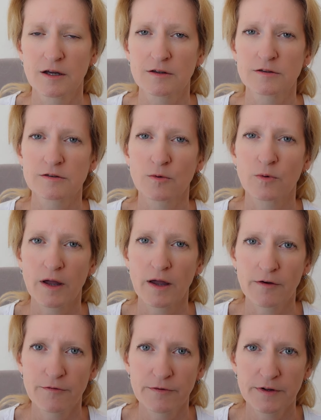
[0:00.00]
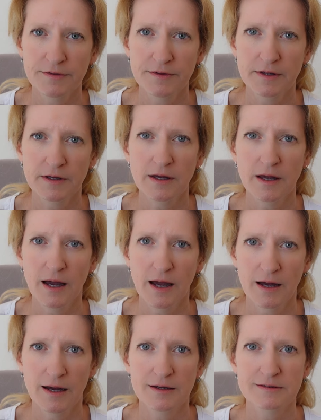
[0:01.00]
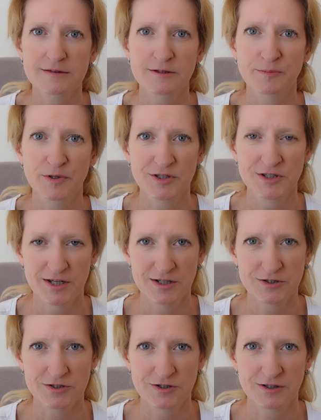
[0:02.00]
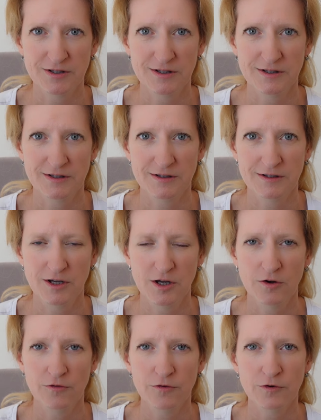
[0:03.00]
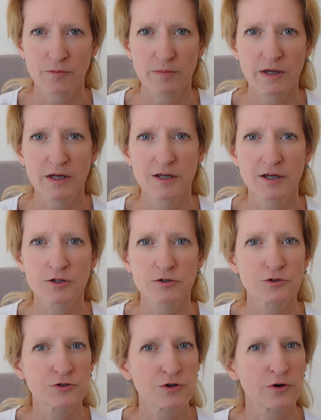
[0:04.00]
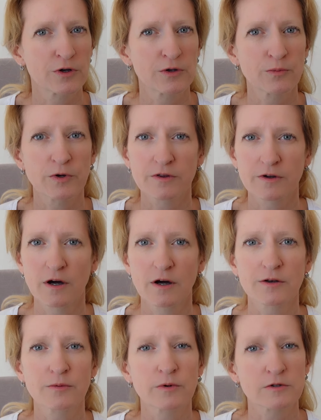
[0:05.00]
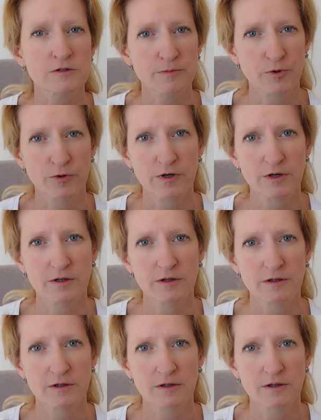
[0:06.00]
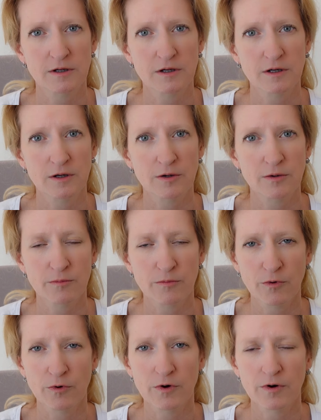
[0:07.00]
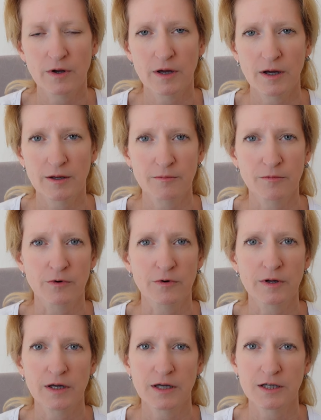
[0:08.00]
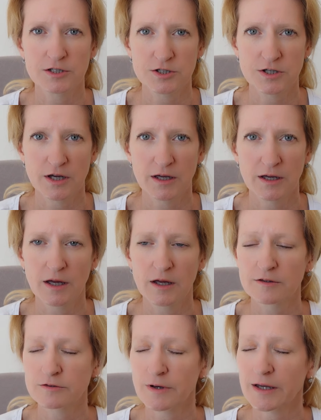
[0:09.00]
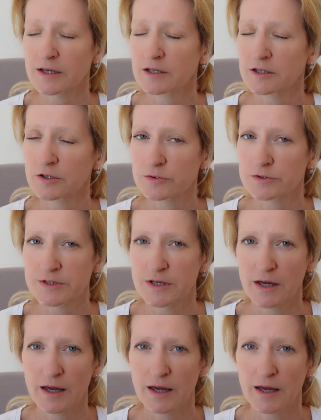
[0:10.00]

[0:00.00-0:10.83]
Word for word: So everything has the potential for me to join with God once more, more and more each day, so I can use